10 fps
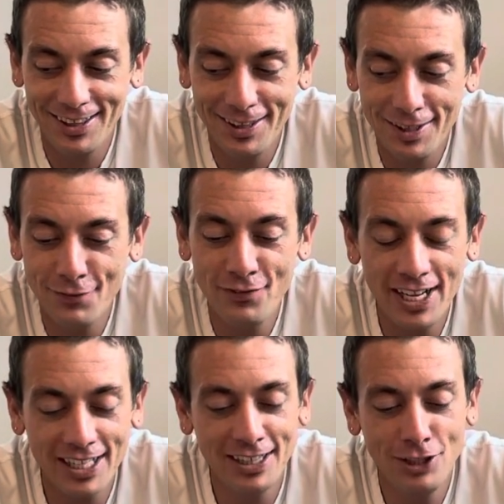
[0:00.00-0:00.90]
the
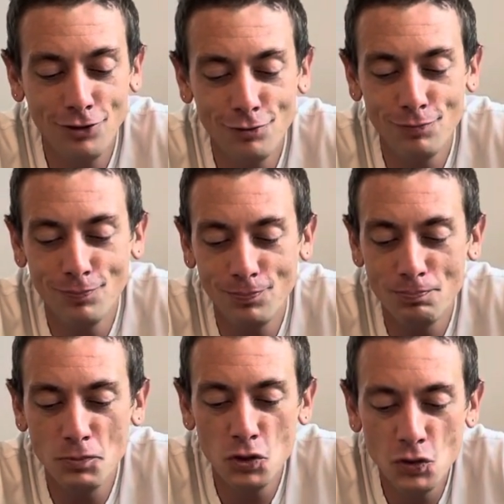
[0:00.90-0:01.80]
fact that you've
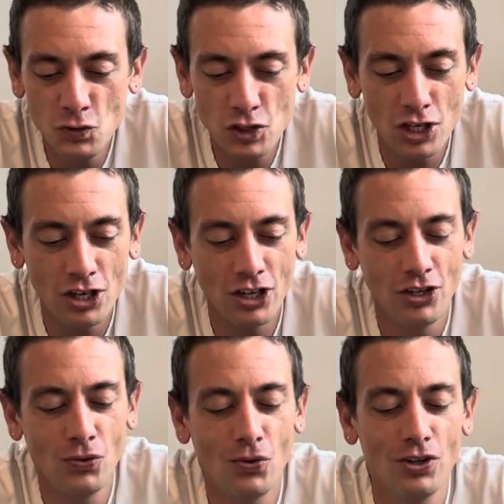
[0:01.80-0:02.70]
moved
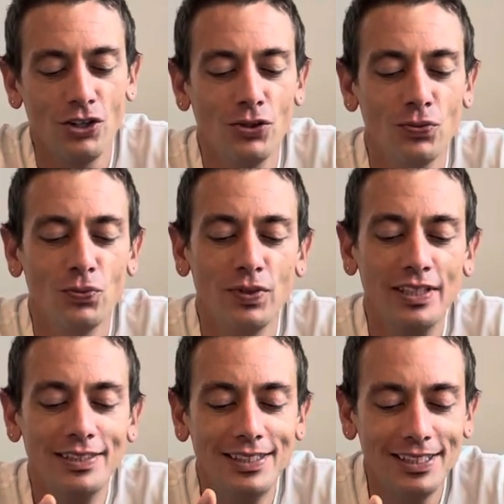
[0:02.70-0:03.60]
on, or you're
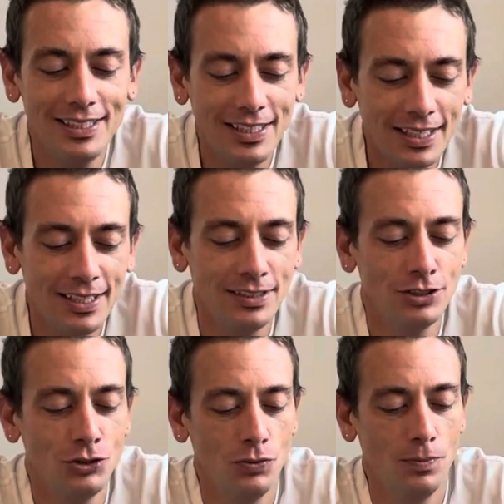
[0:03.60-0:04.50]
really getting
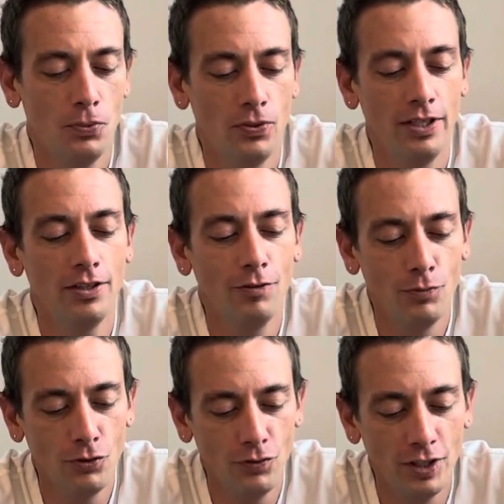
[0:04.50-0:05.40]
to a point of
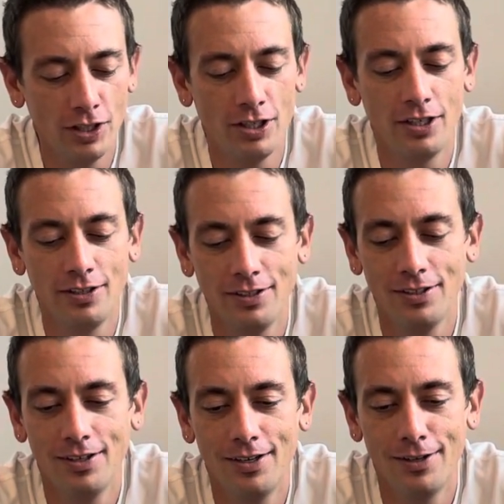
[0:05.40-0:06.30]
moving on.
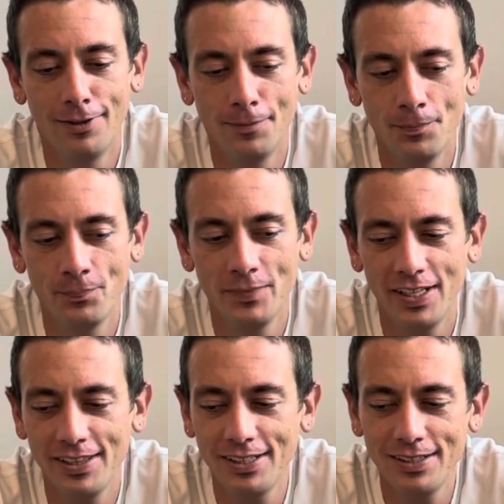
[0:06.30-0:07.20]
I
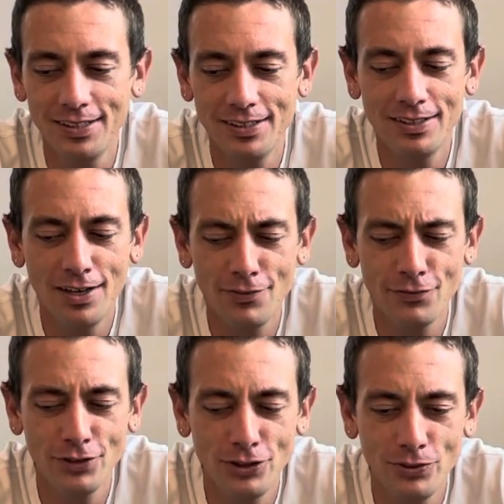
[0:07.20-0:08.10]
think that the not
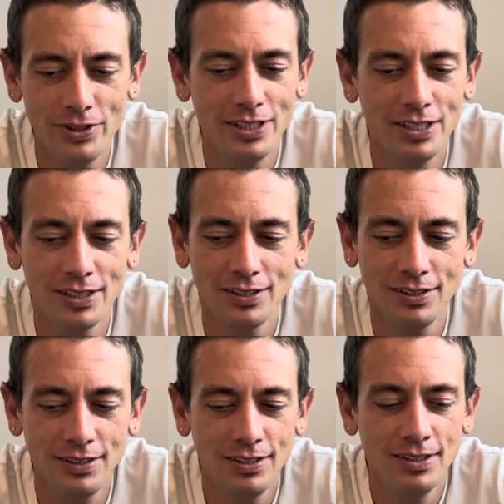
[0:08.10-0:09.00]
for you thing,